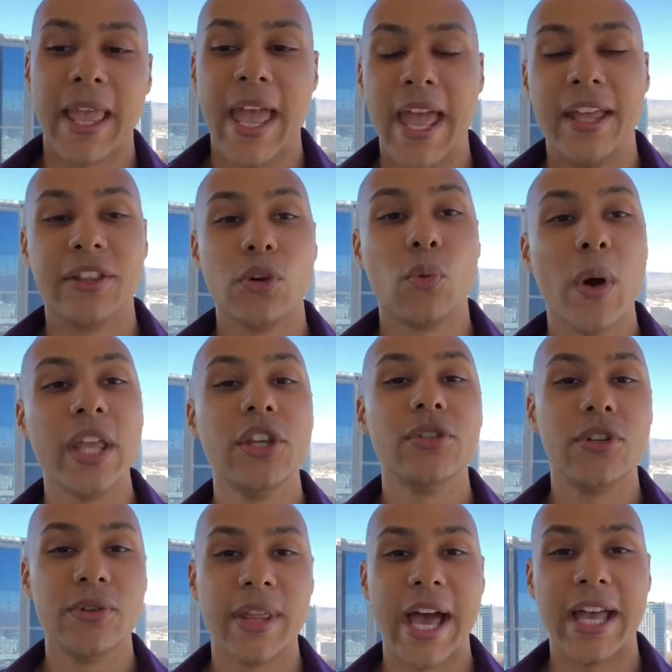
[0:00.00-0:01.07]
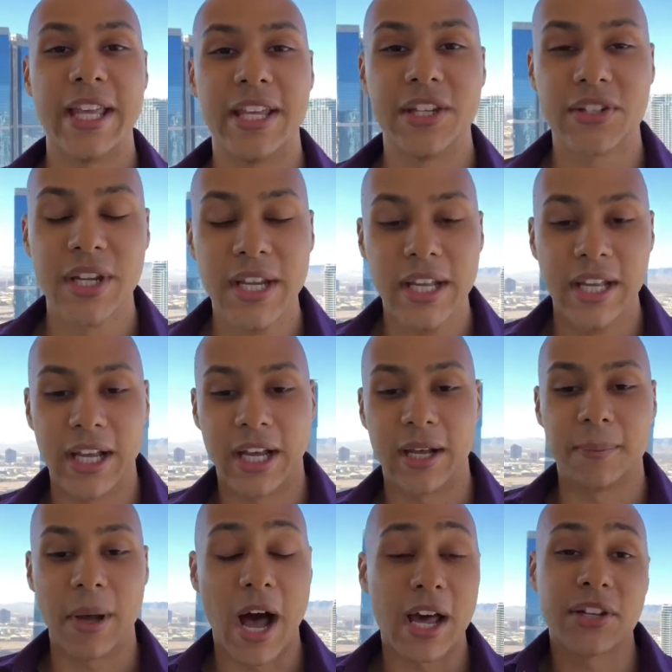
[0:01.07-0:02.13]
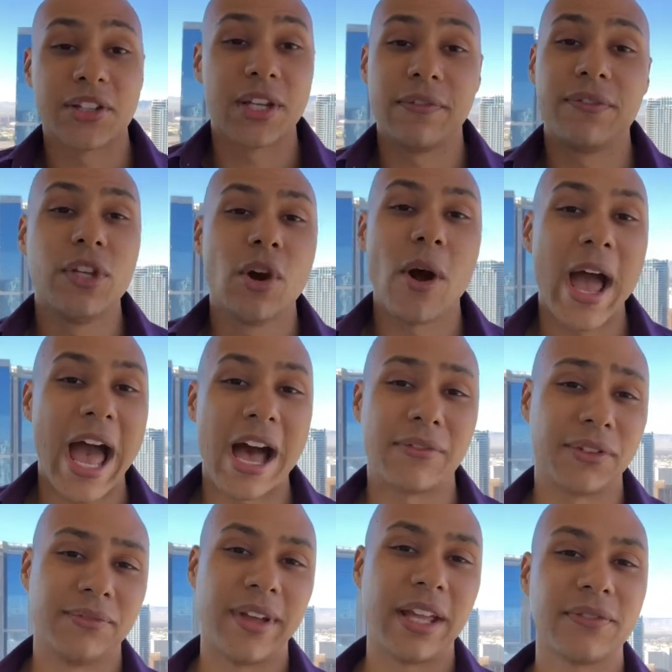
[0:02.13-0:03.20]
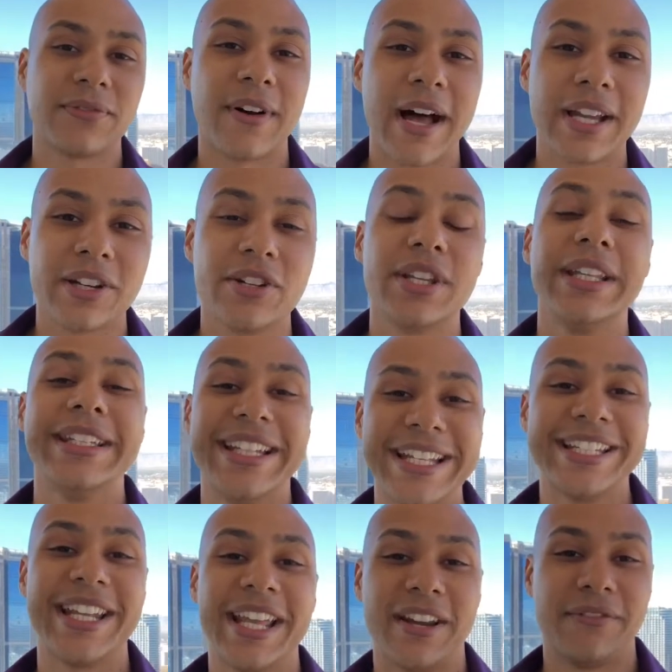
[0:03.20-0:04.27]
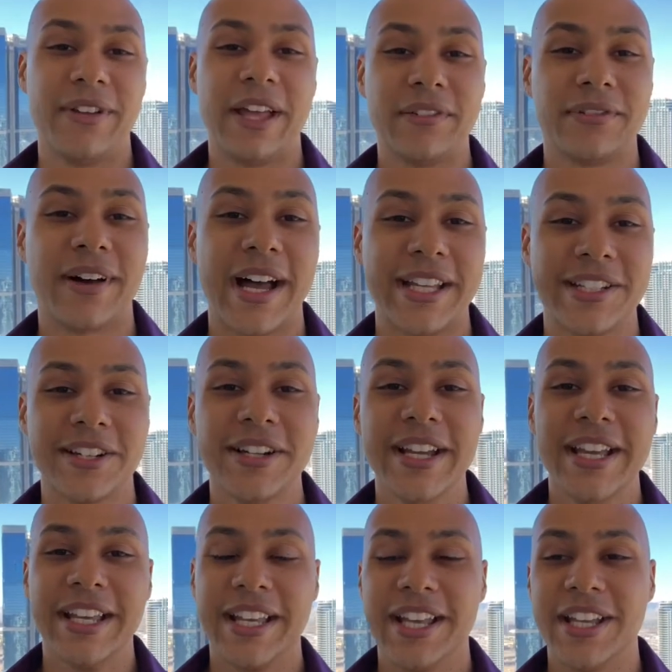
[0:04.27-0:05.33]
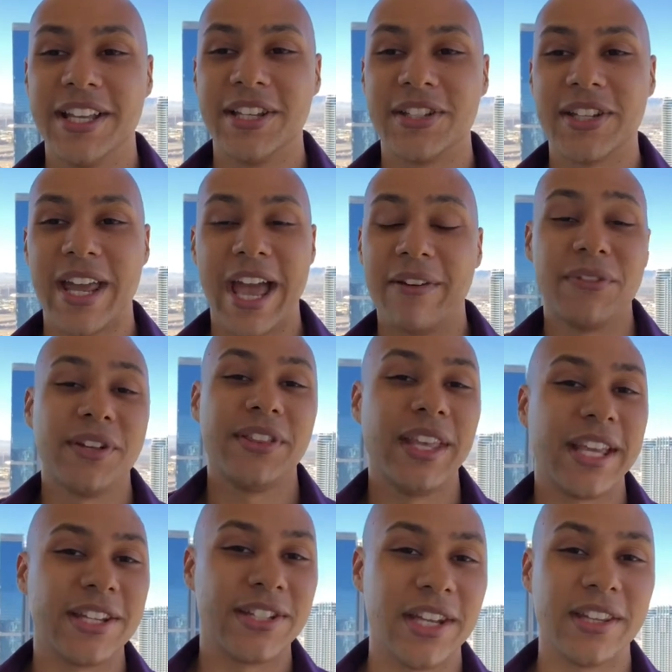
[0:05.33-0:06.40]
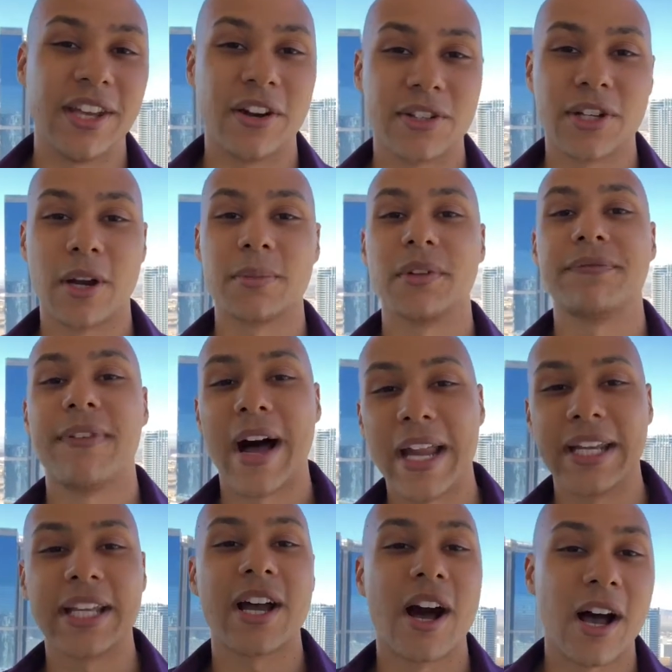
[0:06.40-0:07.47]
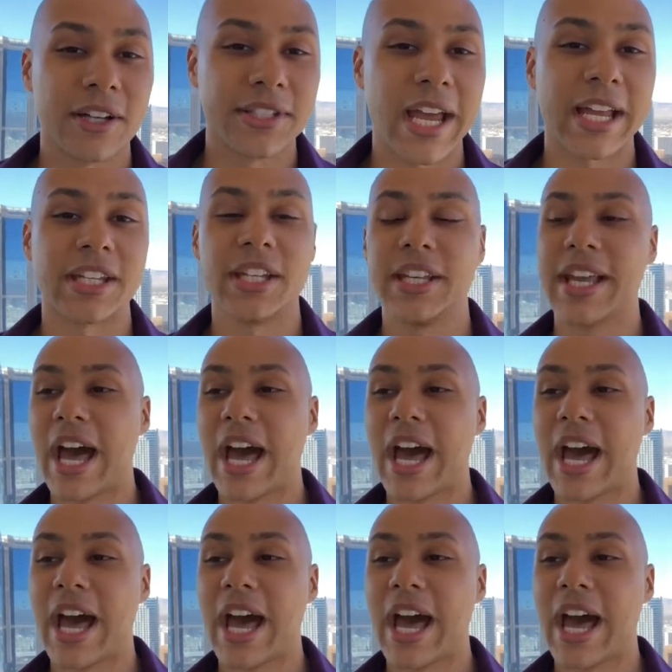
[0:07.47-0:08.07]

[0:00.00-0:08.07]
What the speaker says: And the way you do that is, honestly, if you don't have Event Finder, you need to get Event Finder because everything is in there in terms of finding, contacting.